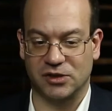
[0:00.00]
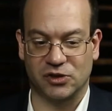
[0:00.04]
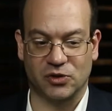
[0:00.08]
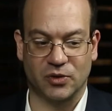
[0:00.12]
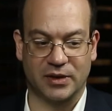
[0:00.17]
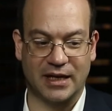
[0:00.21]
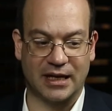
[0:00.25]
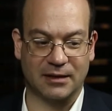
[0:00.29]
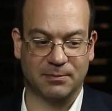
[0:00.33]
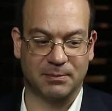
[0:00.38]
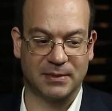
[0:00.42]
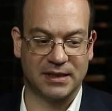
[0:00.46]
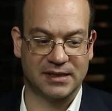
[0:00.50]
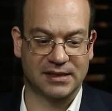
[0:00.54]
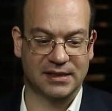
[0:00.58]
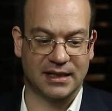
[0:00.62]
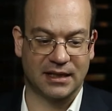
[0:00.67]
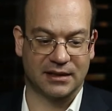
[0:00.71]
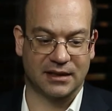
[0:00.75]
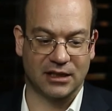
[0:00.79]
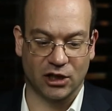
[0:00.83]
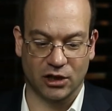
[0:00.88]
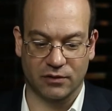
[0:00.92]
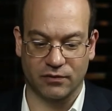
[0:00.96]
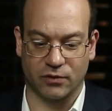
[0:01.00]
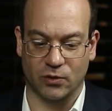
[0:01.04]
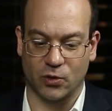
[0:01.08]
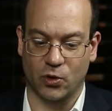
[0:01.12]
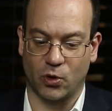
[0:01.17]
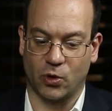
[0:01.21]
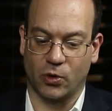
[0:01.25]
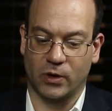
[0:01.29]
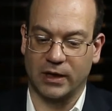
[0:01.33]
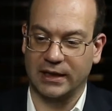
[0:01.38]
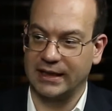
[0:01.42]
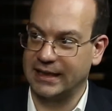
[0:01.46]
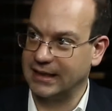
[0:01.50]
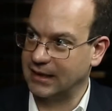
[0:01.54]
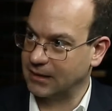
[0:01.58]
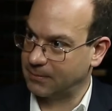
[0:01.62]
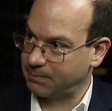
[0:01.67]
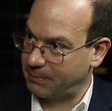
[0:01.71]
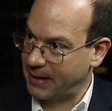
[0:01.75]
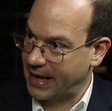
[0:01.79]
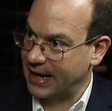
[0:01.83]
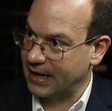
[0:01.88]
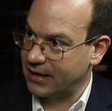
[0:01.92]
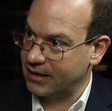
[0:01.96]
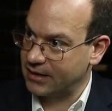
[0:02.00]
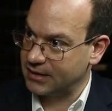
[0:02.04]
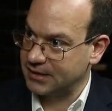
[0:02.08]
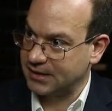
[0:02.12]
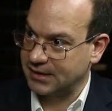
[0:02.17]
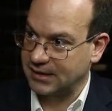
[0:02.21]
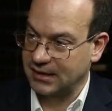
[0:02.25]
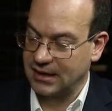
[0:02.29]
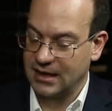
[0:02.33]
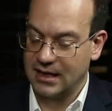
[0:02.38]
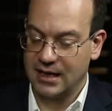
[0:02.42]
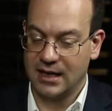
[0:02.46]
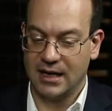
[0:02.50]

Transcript: So that means that they look for correlated pairs